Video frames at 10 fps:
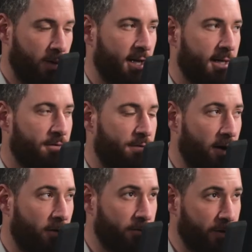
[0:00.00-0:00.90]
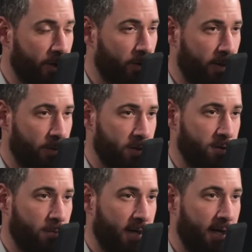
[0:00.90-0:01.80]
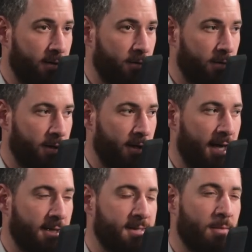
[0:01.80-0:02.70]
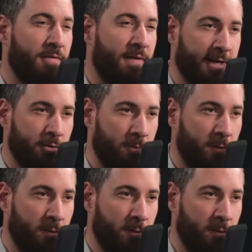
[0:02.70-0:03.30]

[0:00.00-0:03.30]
You mean like the final video and images you made didn't have the same effect on